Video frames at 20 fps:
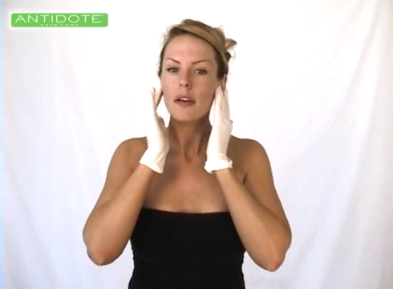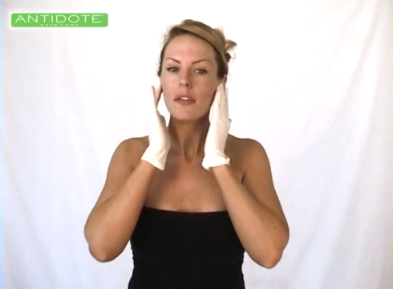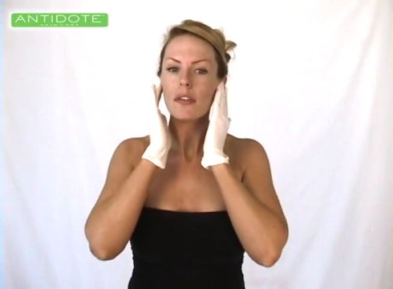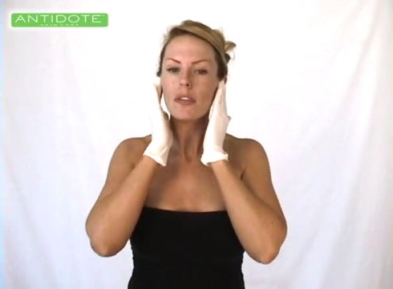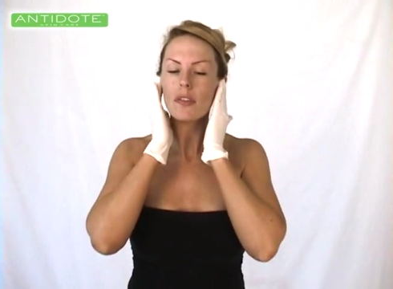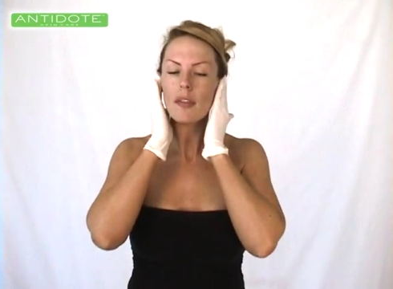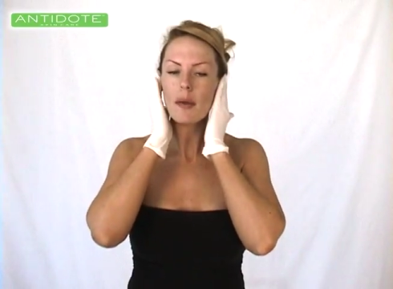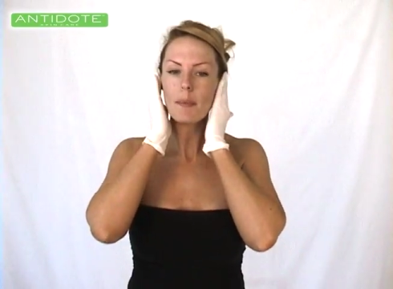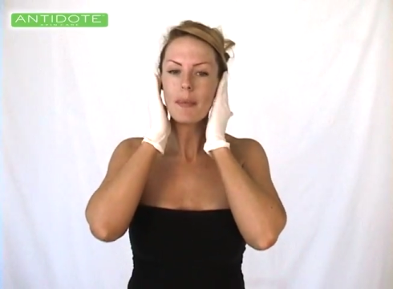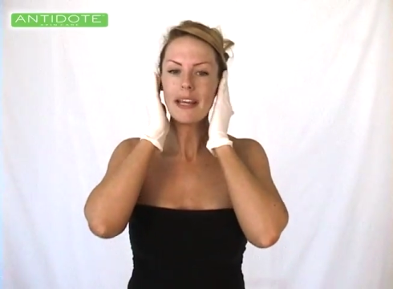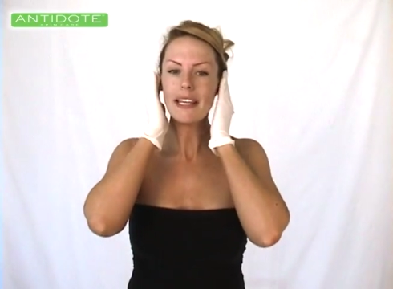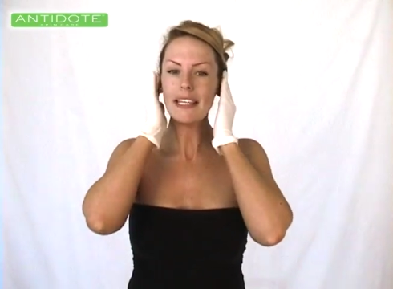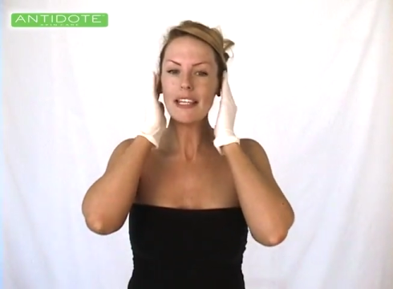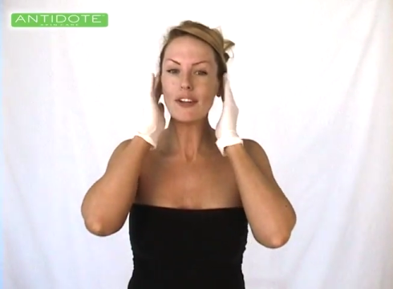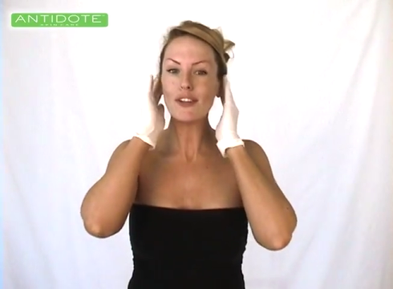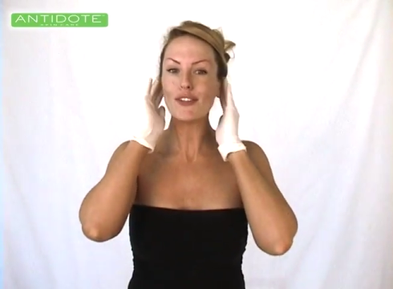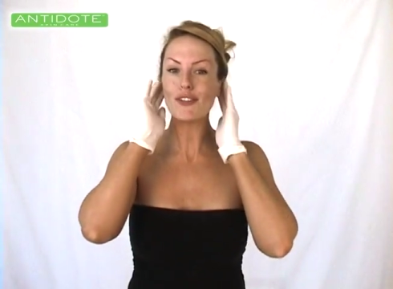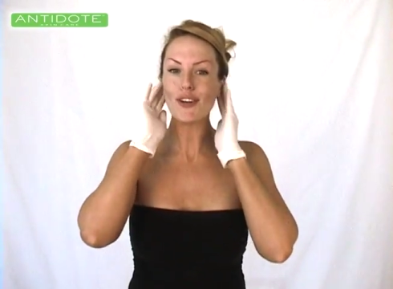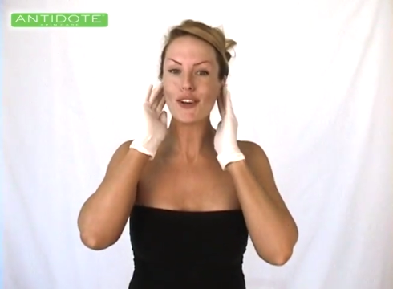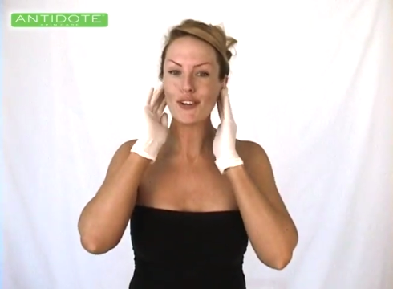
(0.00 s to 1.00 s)
so that my
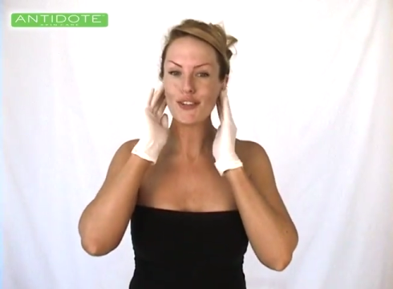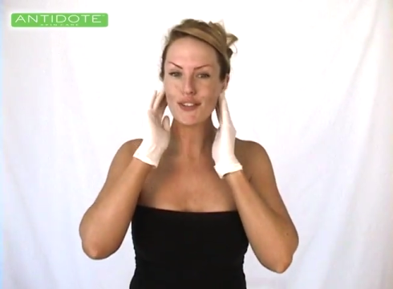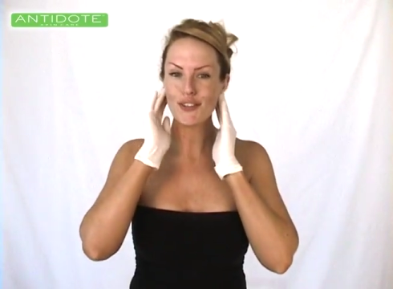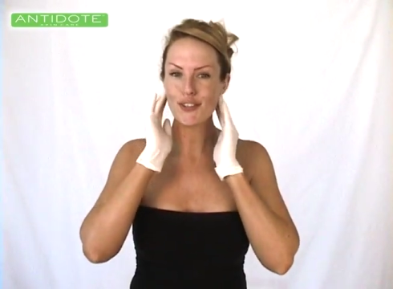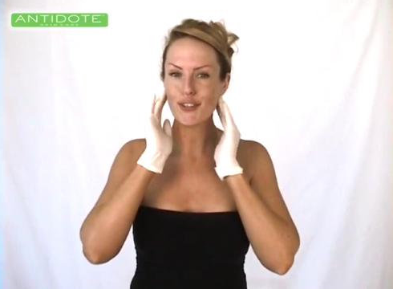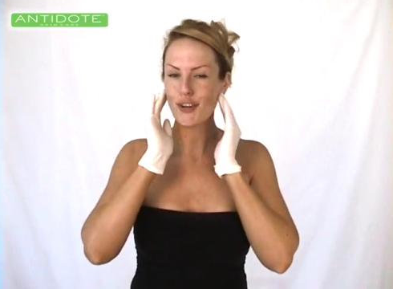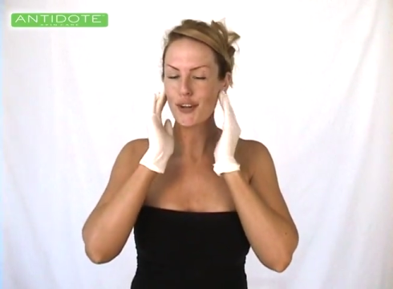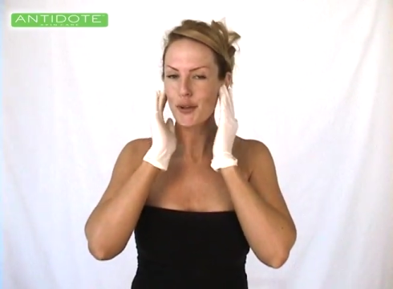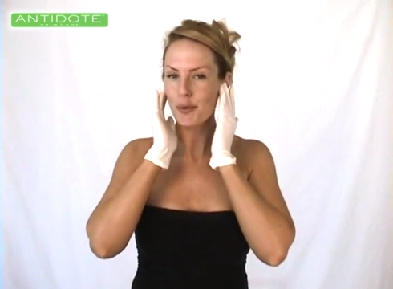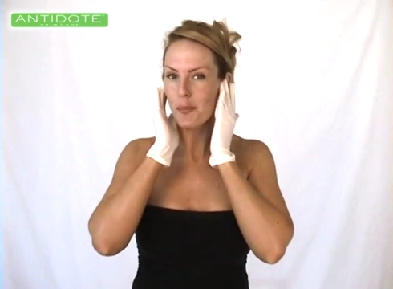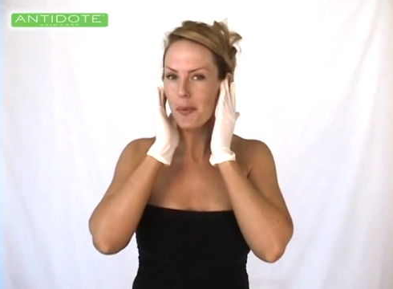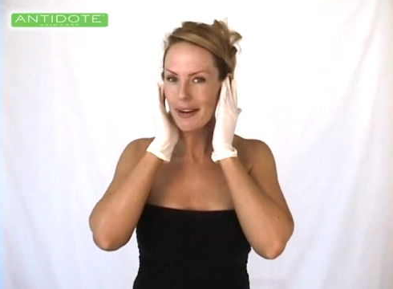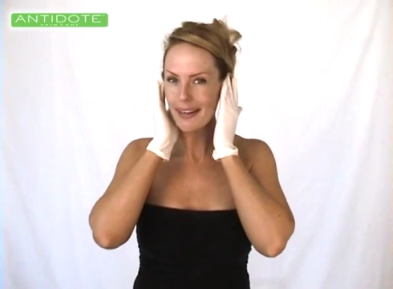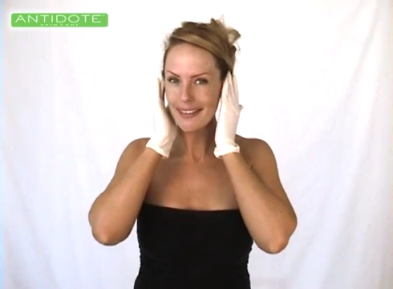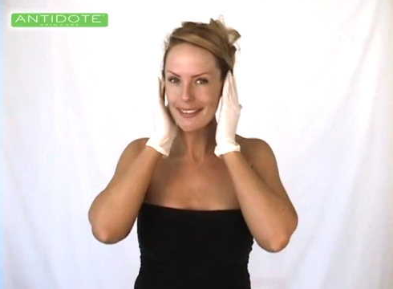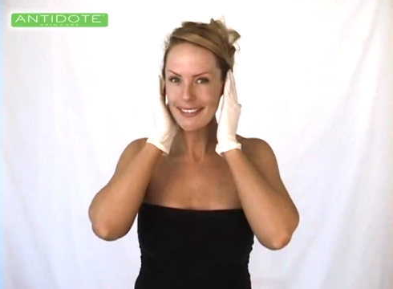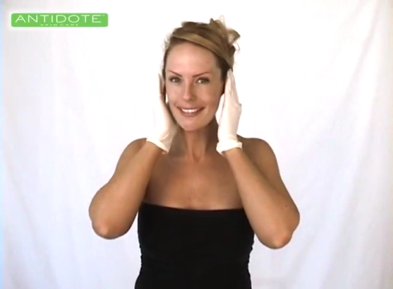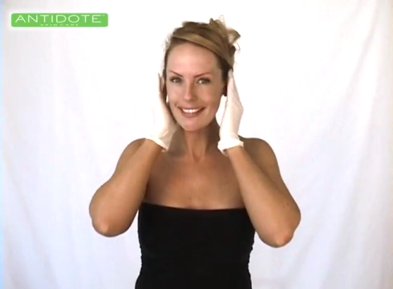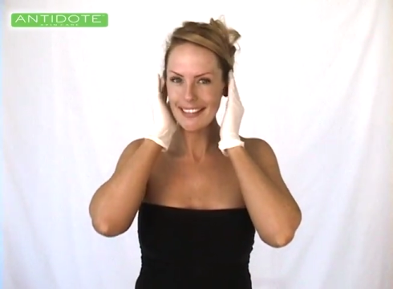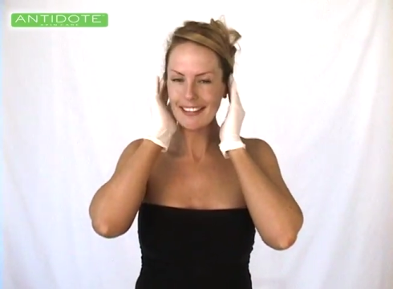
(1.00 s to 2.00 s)
ears aren't stark
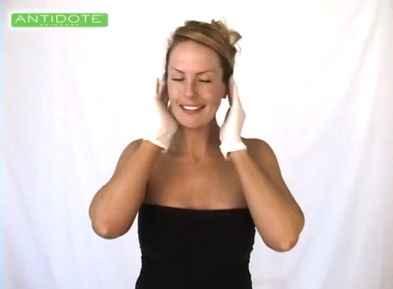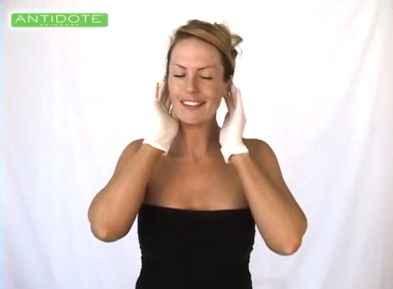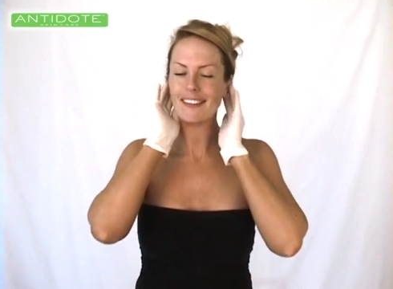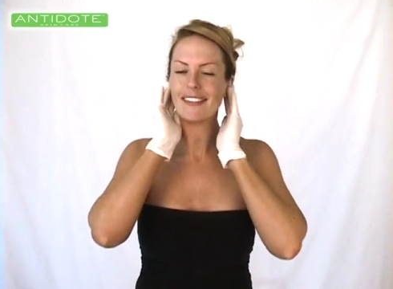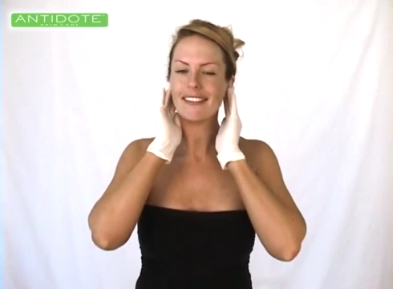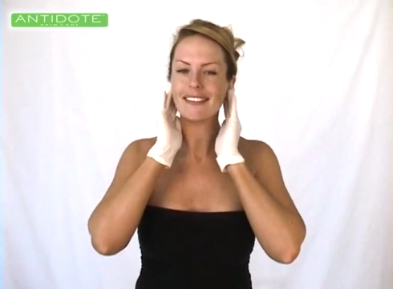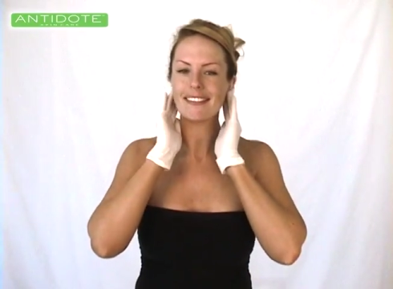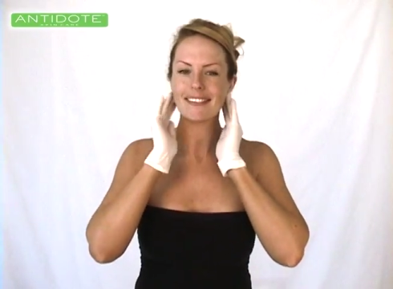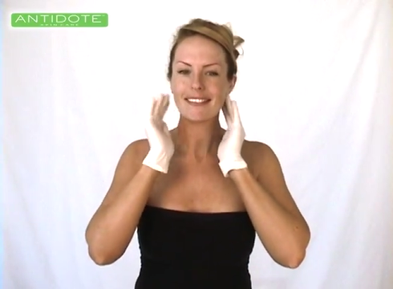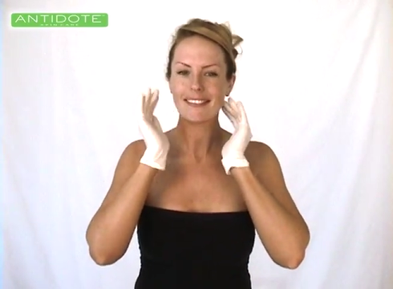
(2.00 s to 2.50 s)
white either.